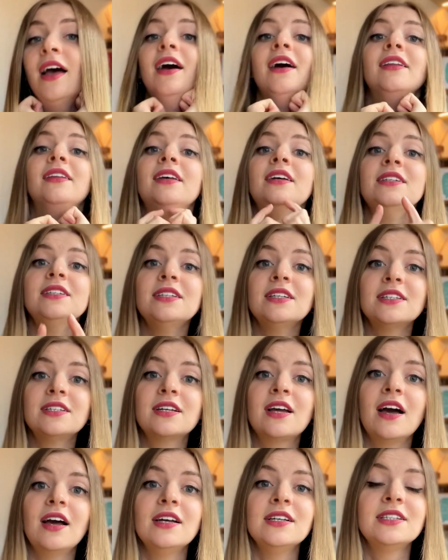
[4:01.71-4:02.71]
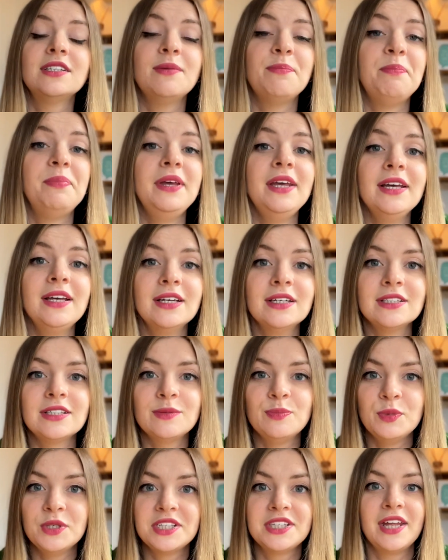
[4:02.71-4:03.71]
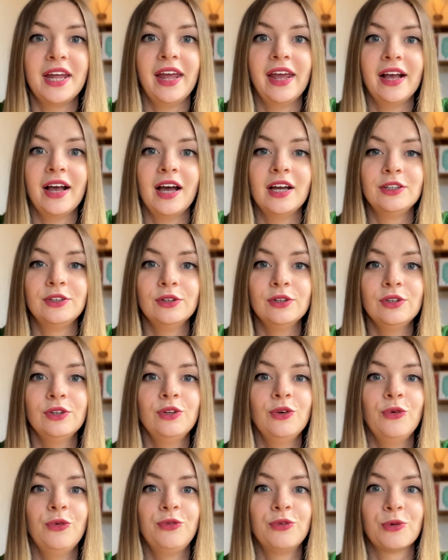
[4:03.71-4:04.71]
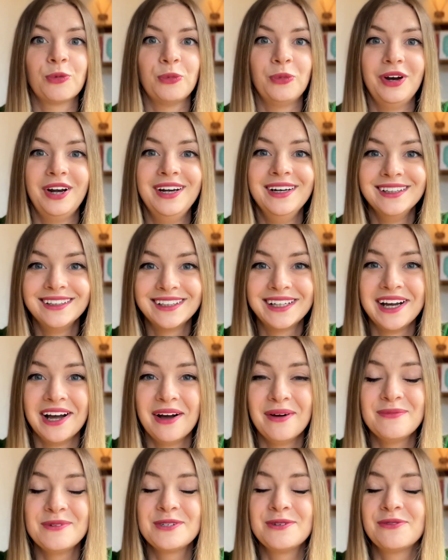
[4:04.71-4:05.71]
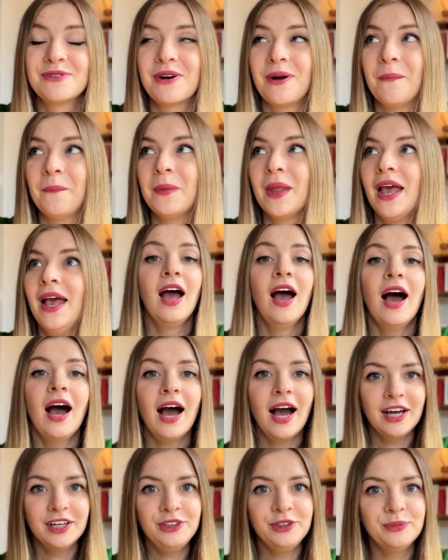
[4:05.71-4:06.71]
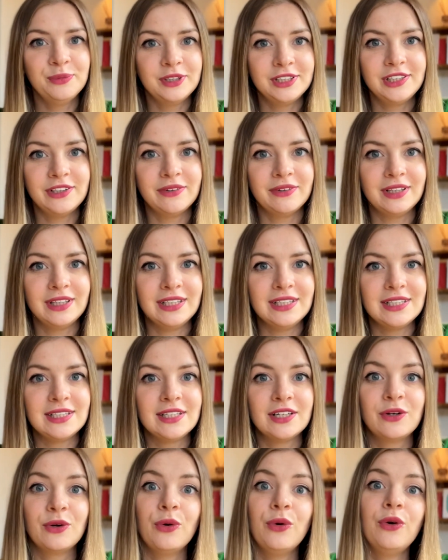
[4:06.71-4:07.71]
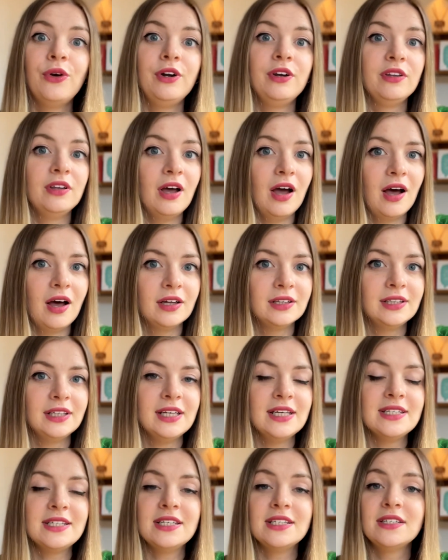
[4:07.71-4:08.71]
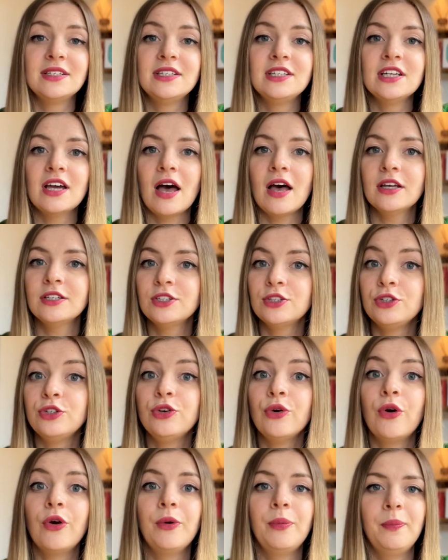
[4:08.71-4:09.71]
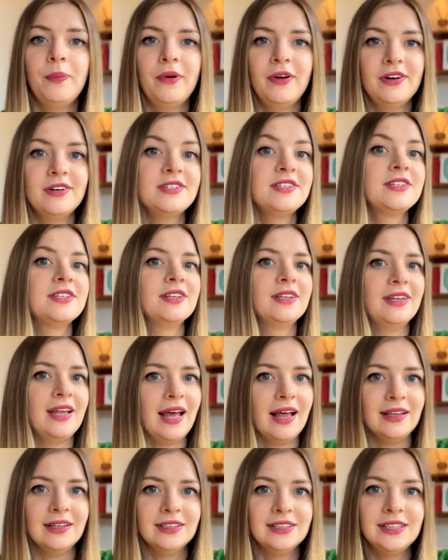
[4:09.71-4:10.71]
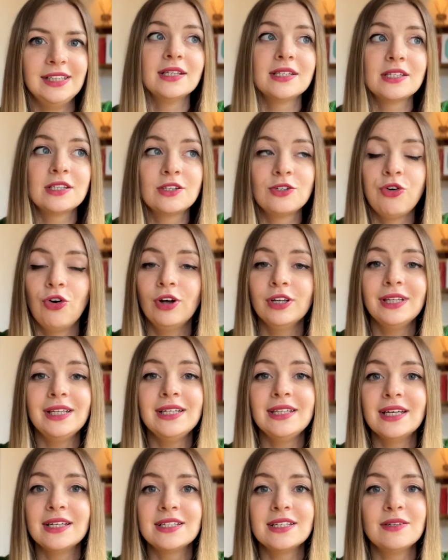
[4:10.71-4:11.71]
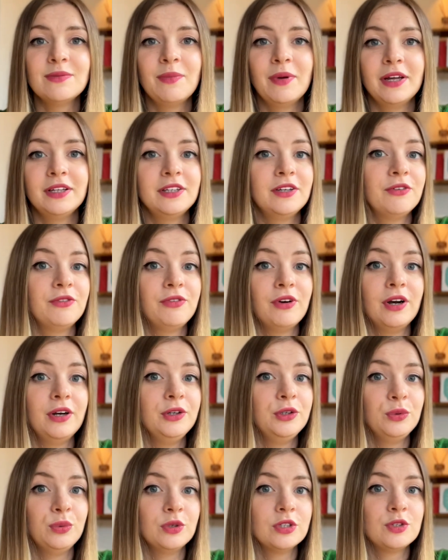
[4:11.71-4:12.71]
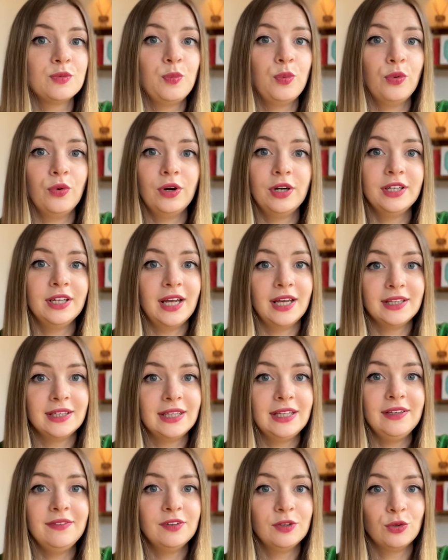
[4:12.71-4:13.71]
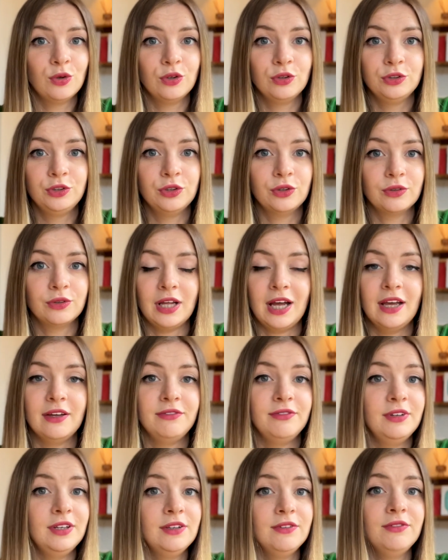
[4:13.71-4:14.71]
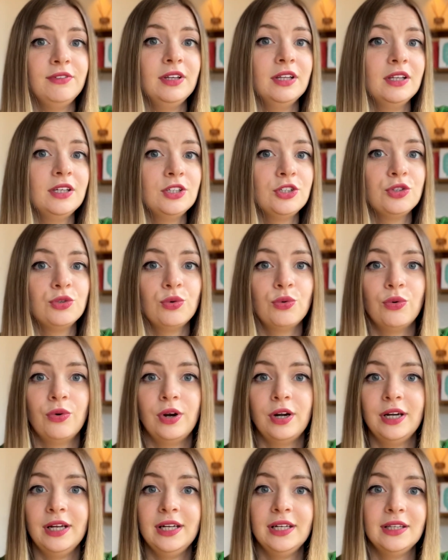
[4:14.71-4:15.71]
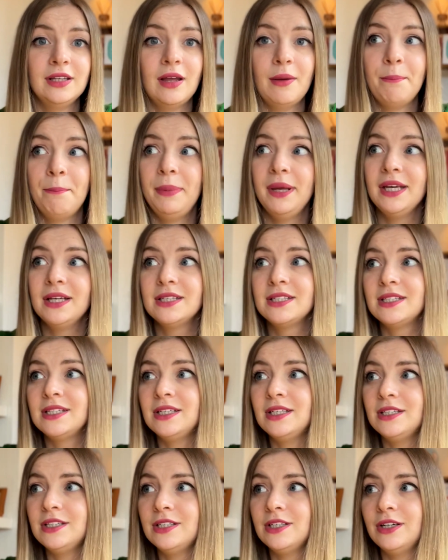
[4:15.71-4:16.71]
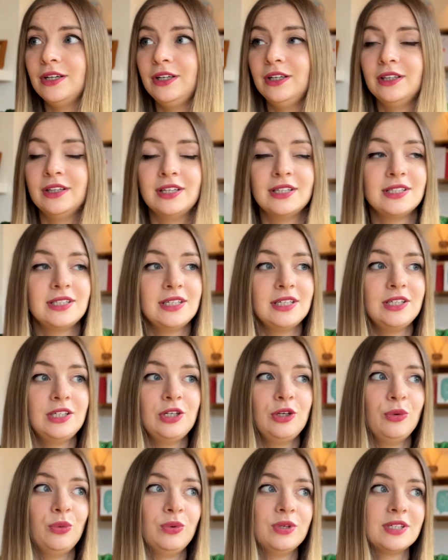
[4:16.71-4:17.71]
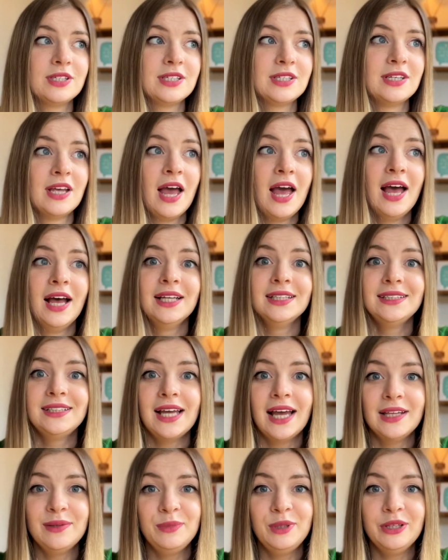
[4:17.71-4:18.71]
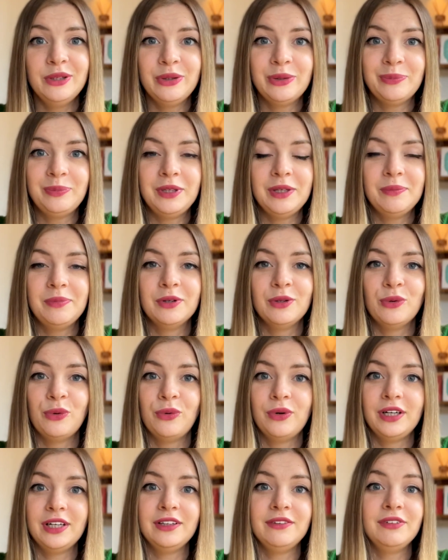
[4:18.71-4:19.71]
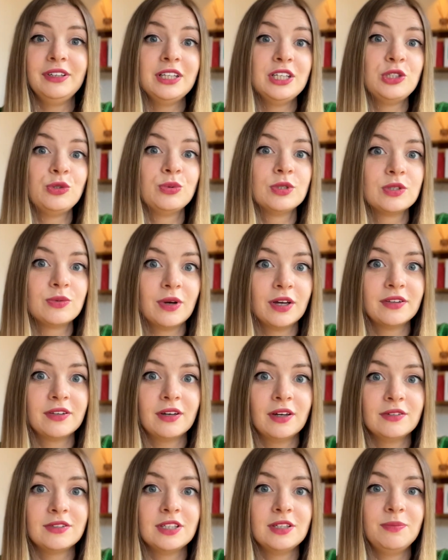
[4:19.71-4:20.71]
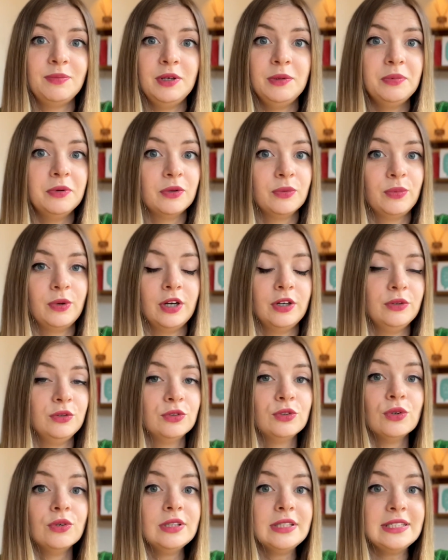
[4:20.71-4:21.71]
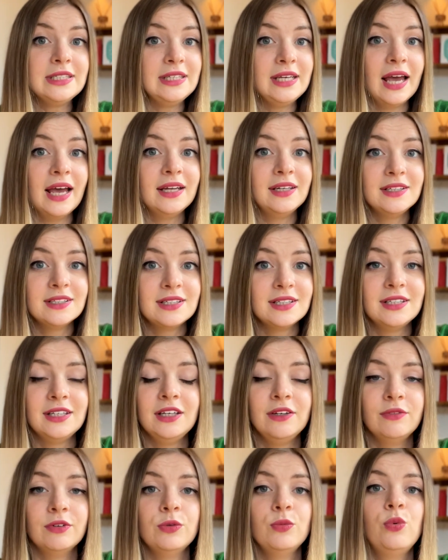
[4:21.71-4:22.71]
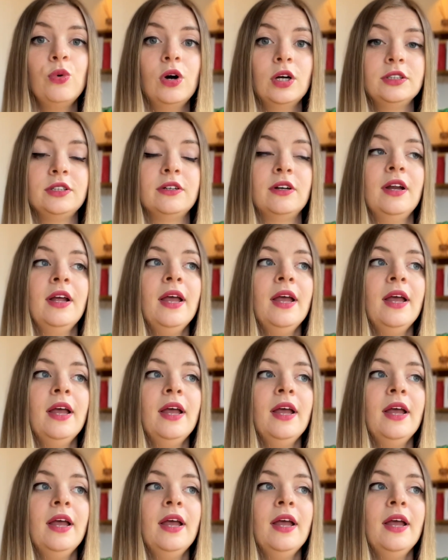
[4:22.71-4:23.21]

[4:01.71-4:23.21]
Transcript: This is, guys, the biggest mistake. I don't know from where it comes from. Are you materialistic or not? It is just your personality. It totally doesn't matter where you was born and living all your life, in village or in a big city, in the city with 10 million people or in village with 1,000 people where you don't see anything, even water.